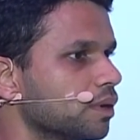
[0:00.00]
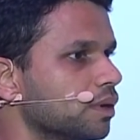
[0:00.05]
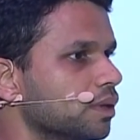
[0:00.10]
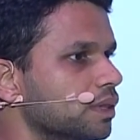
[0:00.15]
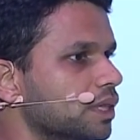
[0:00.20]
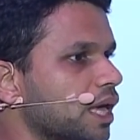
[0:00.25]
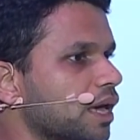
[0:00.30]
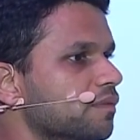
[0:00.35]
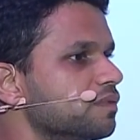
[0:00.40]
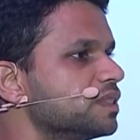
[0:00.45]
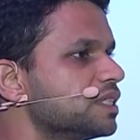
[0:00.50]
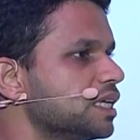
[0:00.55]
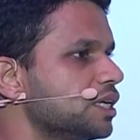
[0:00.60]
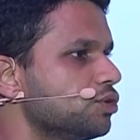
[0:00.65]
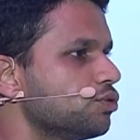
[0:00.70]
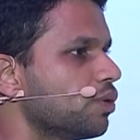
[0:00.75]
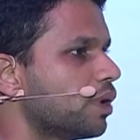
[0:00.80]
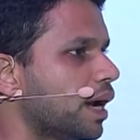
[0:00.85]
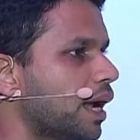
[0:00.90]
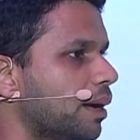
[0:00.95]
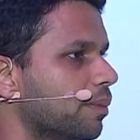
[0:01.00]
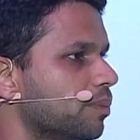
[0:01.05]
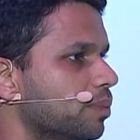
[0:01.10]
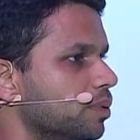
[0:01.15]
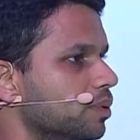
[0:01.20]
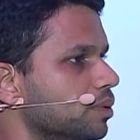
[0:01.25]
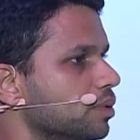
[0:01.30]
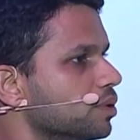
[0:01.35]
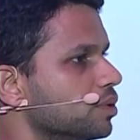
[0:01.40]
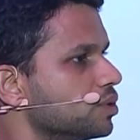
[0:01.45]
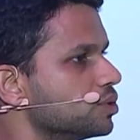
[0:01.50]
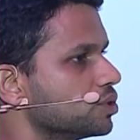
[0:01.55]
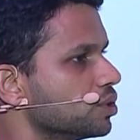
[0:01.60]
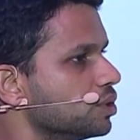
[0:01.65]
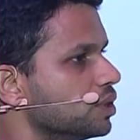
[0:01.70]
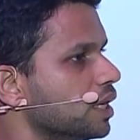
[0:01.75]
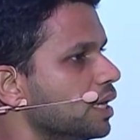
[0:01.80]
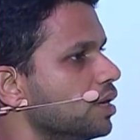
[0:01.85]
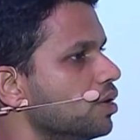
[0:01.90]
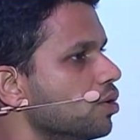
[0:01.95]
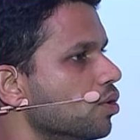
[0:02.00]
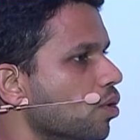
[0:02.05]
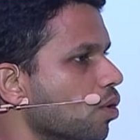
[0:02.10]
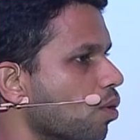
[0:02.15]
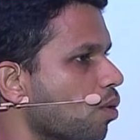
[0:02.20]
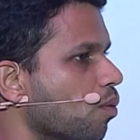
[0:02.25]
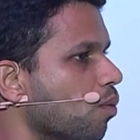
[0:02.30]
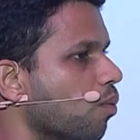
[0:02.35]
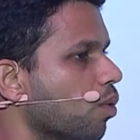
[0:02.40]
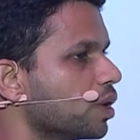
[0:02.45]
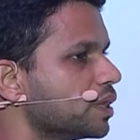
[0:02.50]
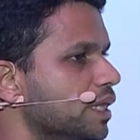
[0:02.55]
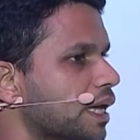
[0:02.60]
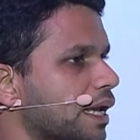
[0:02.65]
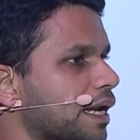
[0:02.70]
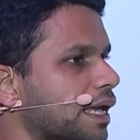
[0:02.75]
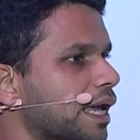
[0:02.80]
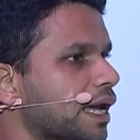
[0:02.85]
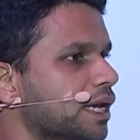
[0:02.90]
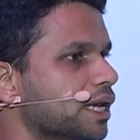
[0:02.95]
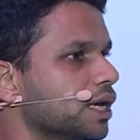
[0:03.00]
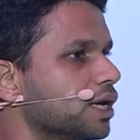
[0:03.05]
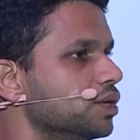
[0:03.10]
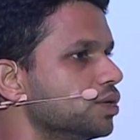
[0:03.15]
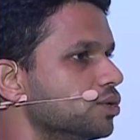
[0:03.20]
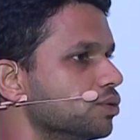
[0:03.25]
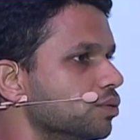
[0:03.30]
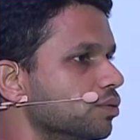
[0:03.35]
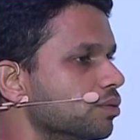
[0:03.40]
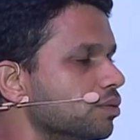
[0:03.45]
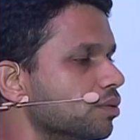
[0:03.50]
They have seen your app, so they know what they're getting into.